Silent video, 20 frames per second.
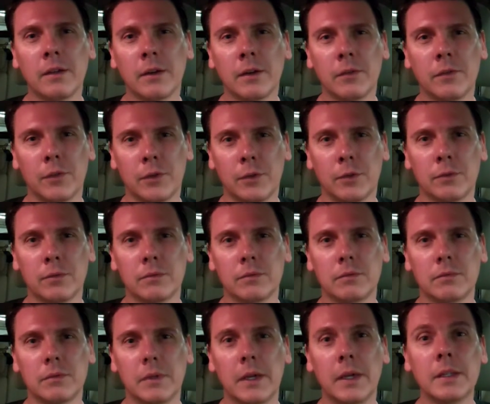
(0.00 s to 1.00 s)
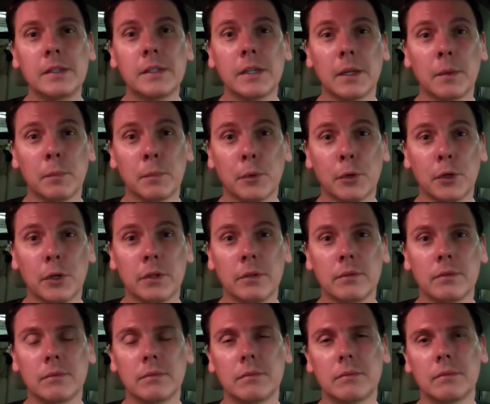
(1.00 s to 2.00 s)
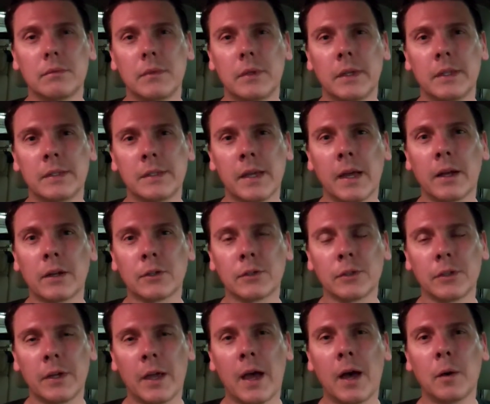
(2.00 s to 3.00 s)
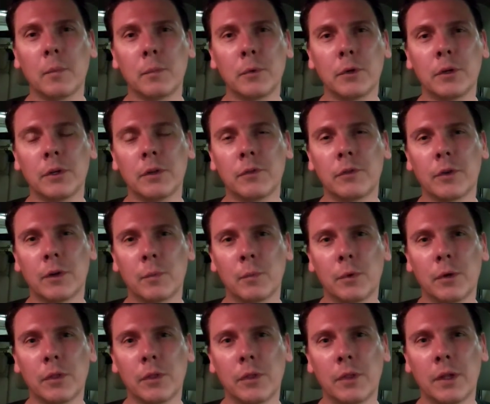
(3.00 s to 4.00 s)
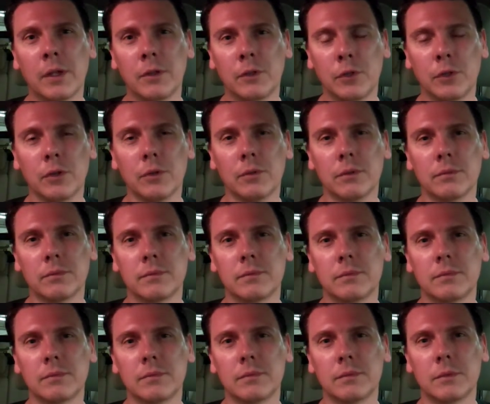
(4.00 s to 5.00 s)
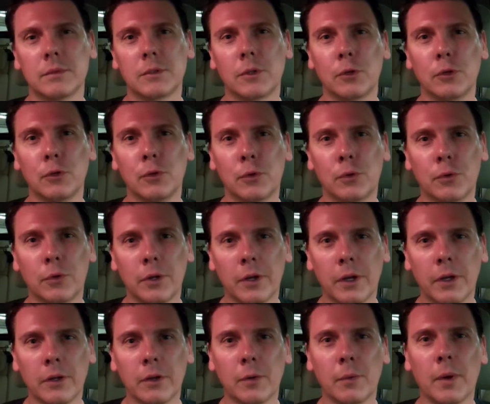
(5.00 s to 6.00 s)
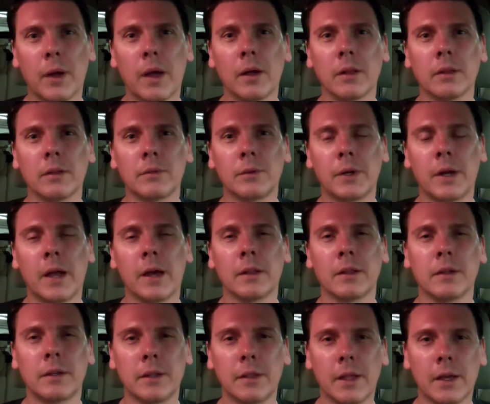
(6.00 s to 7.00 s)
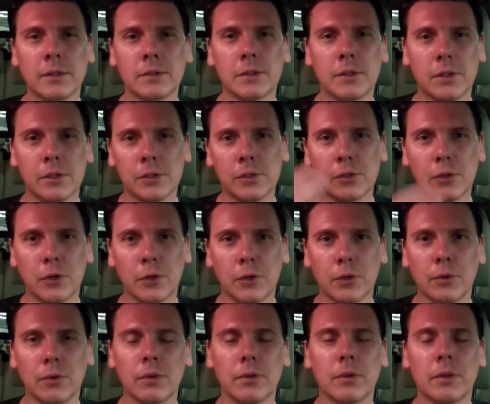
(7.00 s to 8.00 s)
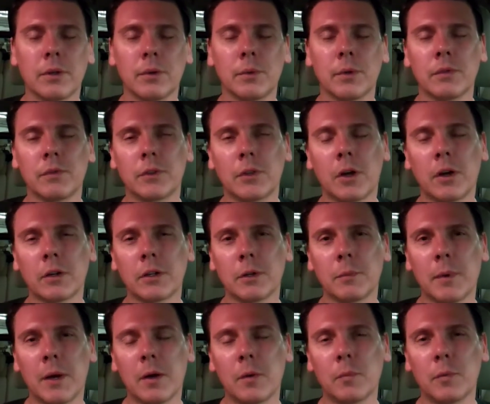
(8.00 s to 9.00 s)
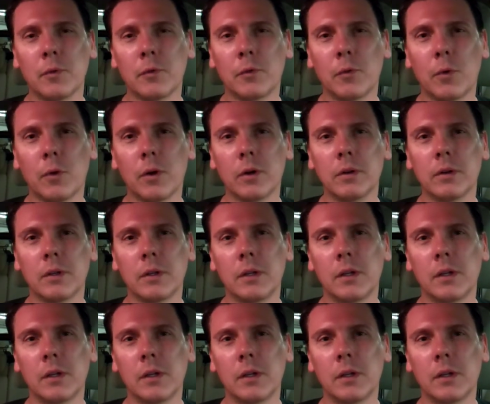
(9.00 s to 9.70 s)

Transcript: of you, its input, it's actually outputted from within you. So you create your reality. That's the circle that we've talked about before.